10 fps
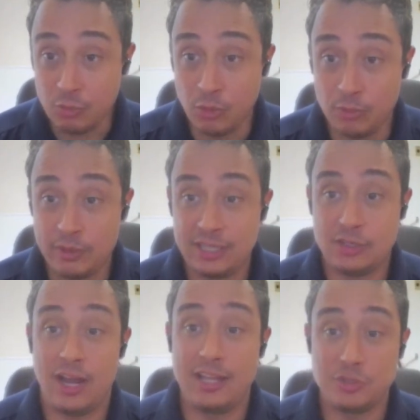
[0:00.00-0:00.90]
We'll be
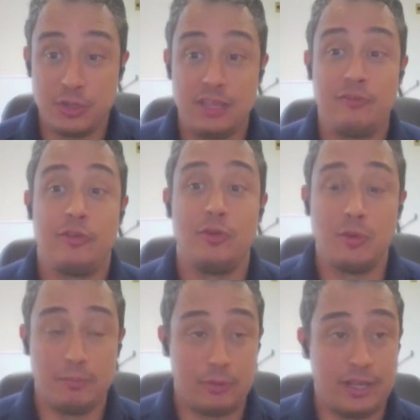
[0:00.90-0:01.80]
trying to give
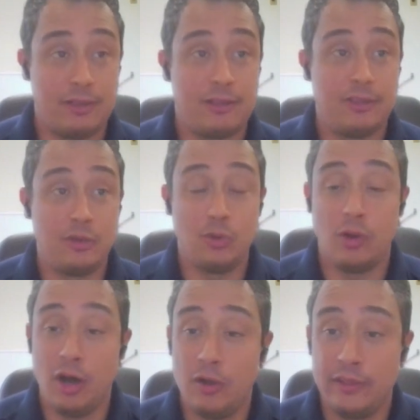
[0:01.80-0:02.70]
you and bring
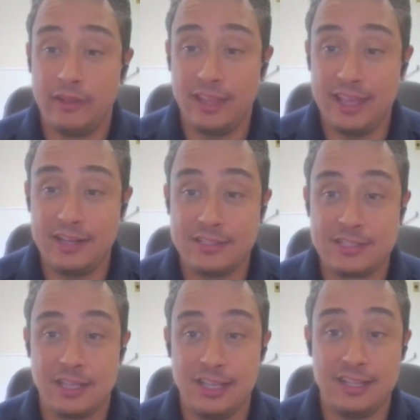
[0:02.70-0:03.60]
you all the
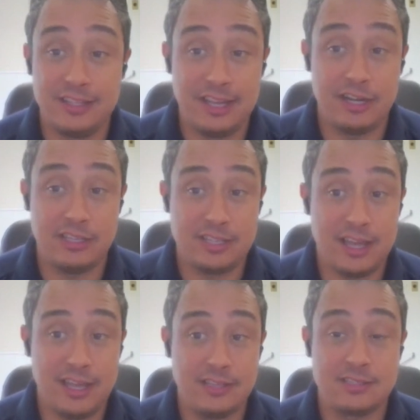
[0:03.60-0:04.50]
latest in the dairy
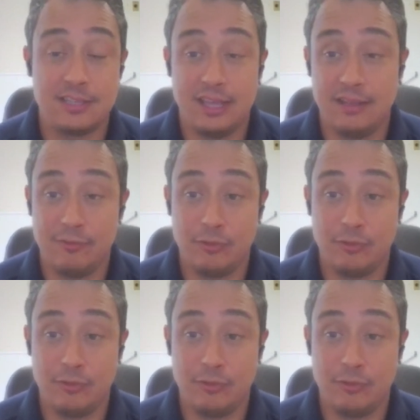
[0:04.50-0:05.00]
science and uh,